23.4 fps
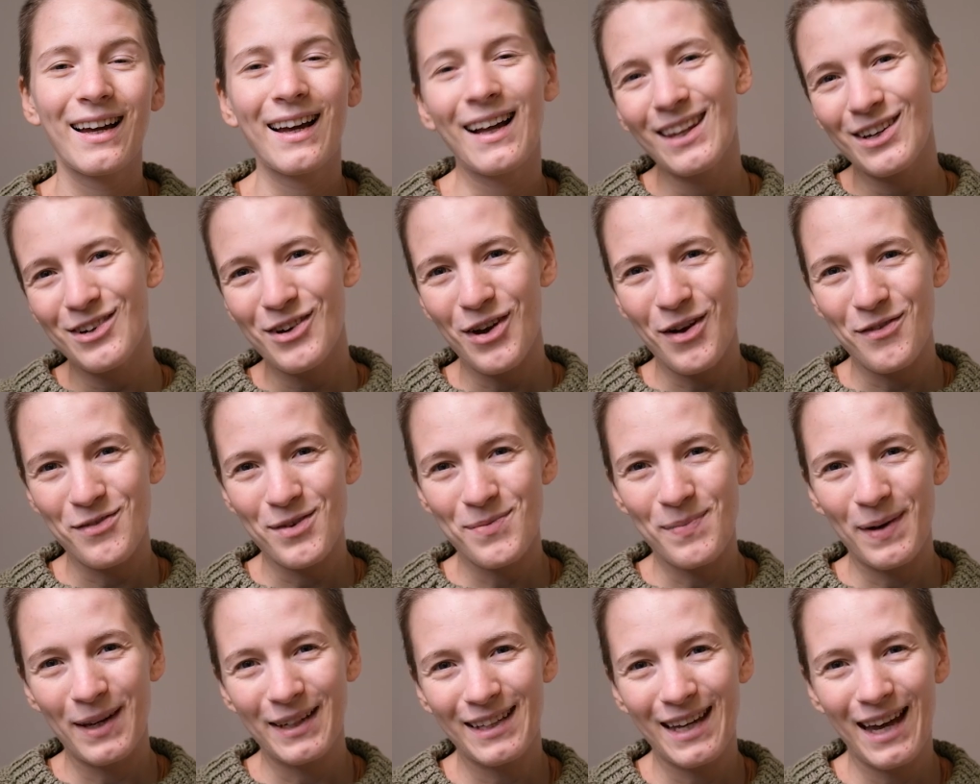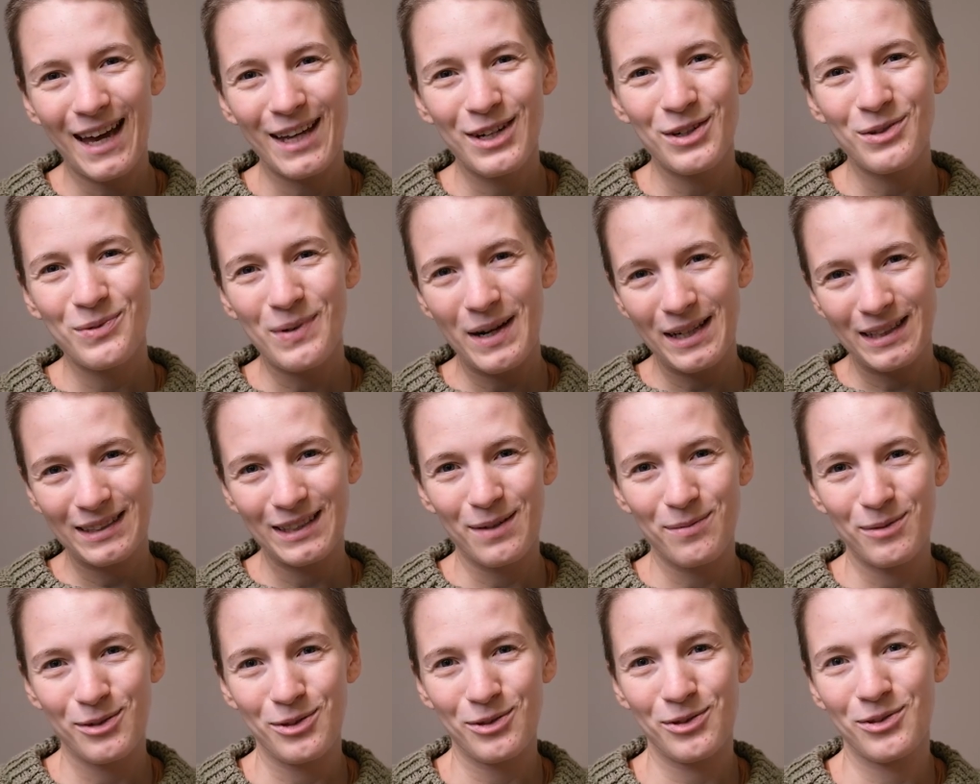Hello everybody and
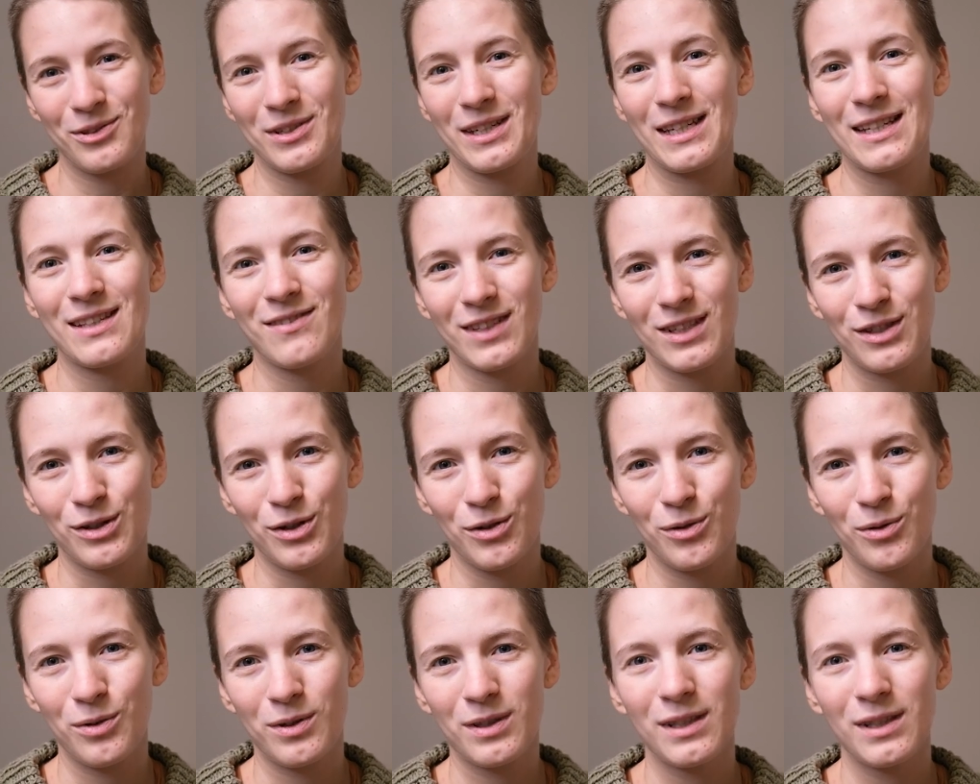welcome to today's video.